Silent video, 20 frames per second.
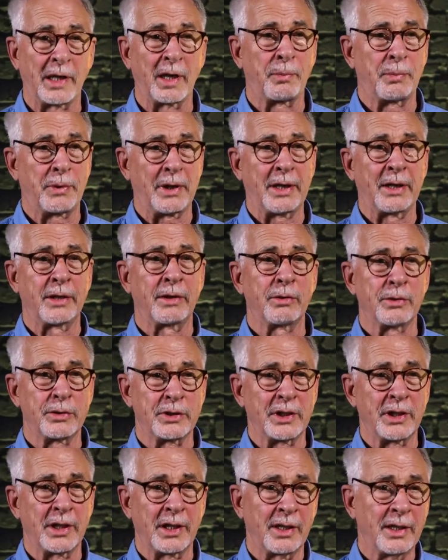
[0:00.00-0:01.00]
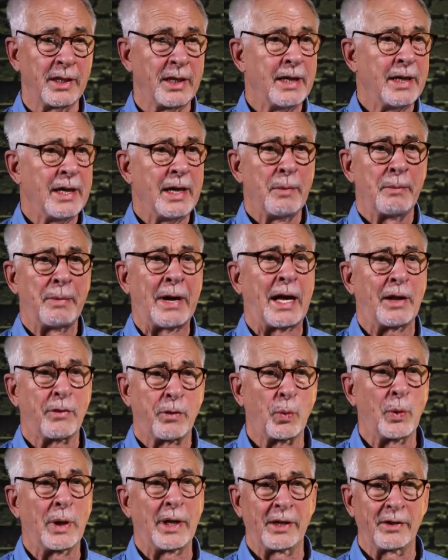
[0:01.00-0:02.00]
up energy
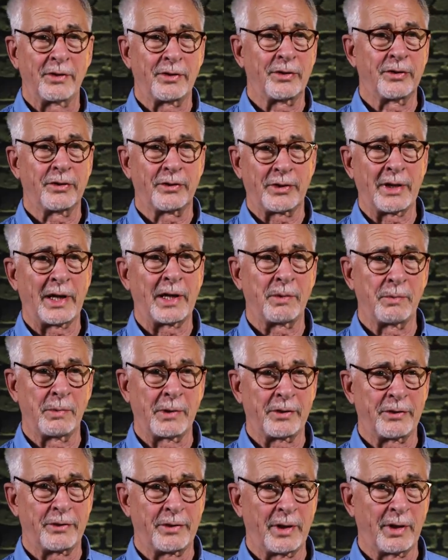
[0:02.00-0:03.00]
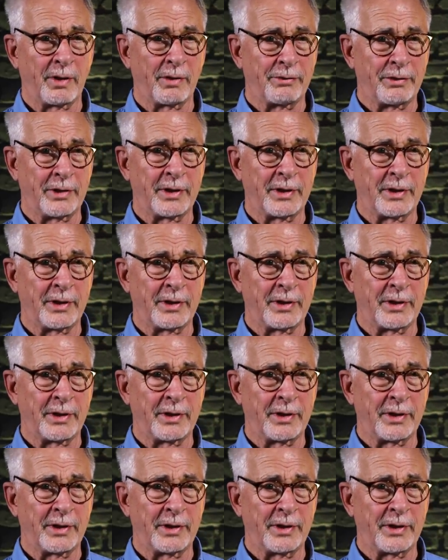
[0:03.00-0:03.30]
pathways inside of myself